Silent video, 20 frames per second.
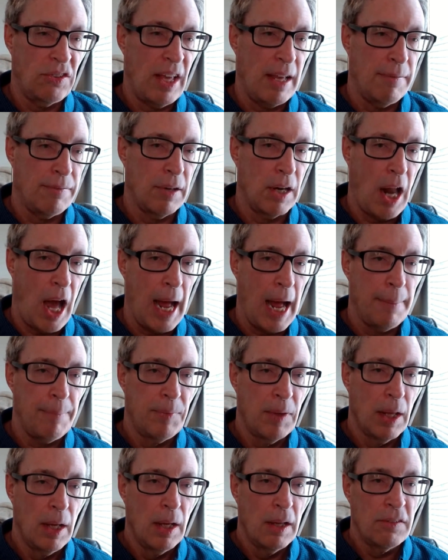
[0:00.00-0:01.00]
safe or not.
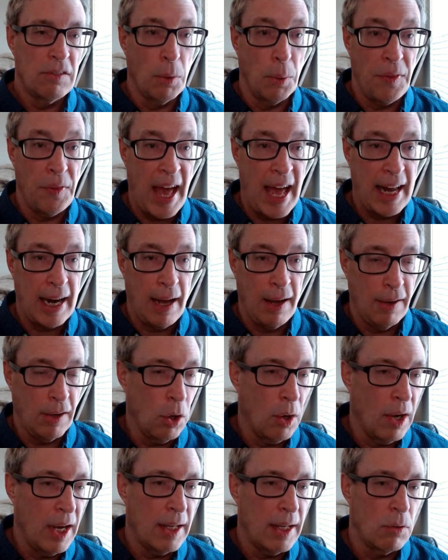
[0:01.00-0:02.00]
So with that, I'll
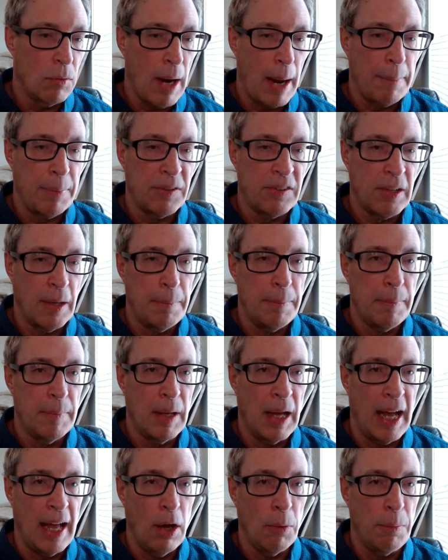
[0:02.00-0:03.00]
go ahead and wrap us up.
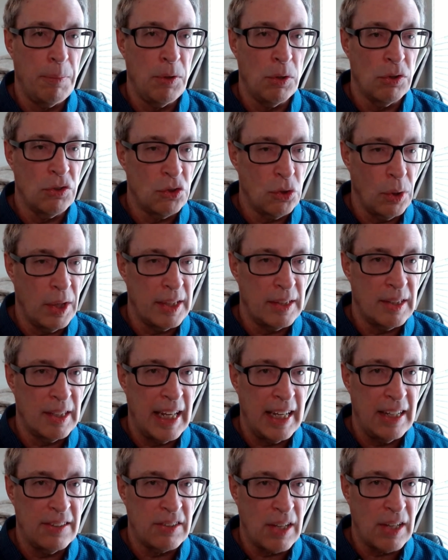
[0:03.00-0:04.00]
I hope you enjoyed
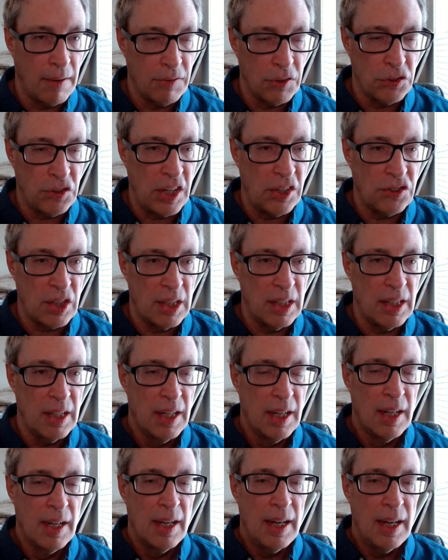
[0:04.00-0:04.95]
today's conversation.